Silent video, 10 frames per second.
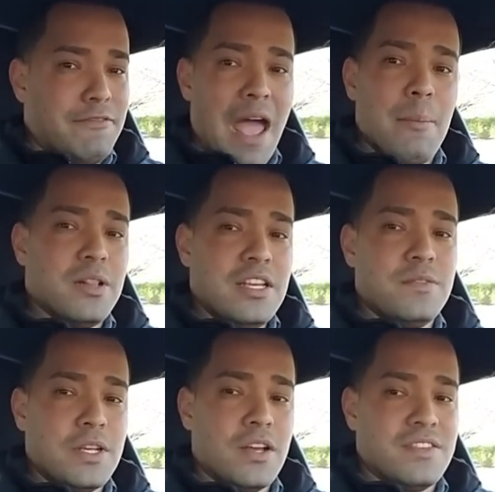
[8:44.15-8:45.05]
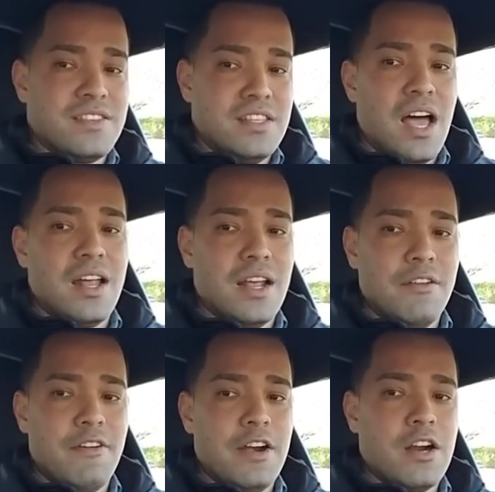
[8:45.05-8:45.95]
families because it's not
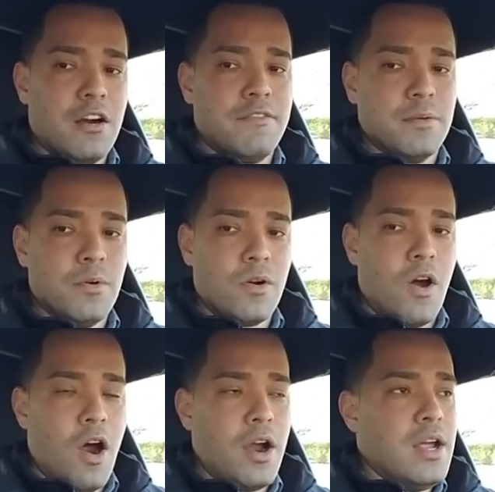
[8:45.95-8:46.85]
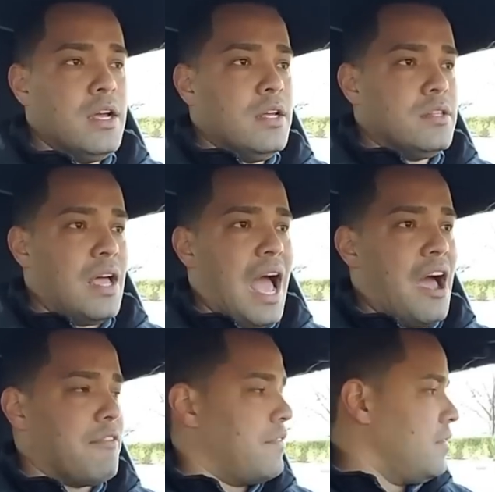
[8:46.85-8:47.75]
a very comfortable car to
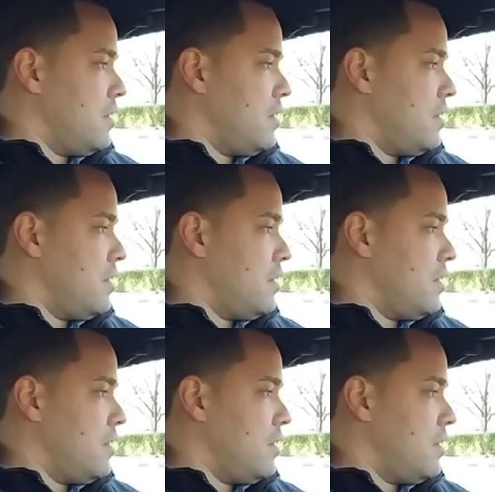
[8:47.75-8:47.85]
have